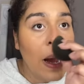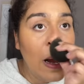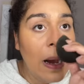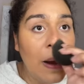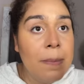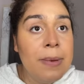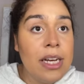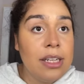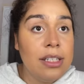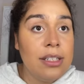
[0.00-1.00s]
um,
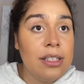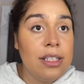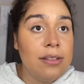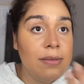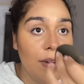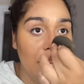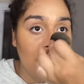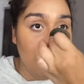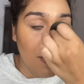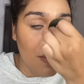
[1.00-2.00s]
because,
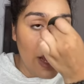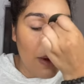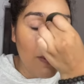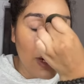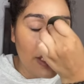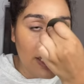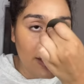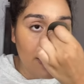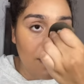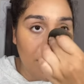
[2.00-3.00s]
you know, it
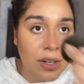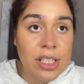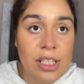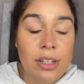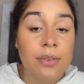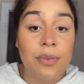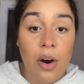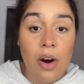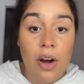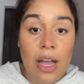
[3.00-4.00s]
wasn't the person's
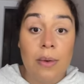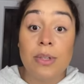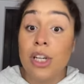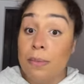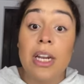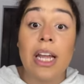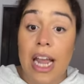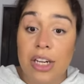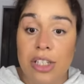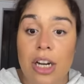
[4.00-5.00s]
fault. It was
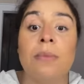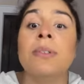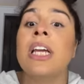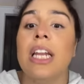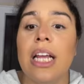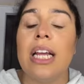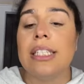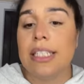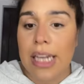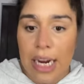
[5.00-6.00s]
communication and it was getting
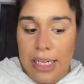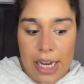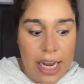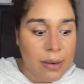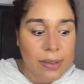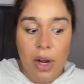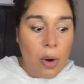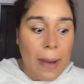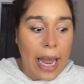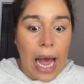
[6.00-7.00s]
excited. And I was like,
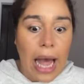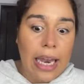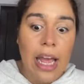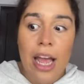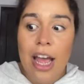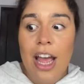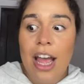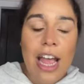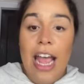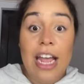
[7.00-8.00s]
oh my God,
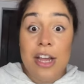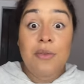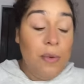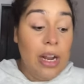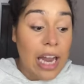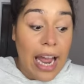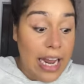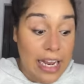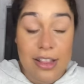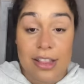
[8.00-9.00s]
it can,
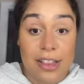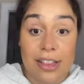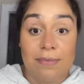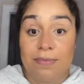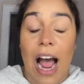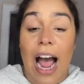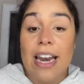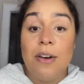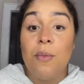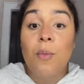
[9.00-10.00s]
like,
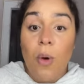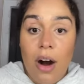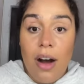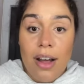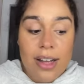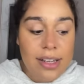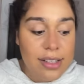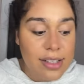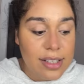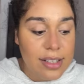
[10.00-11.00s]
I didn't want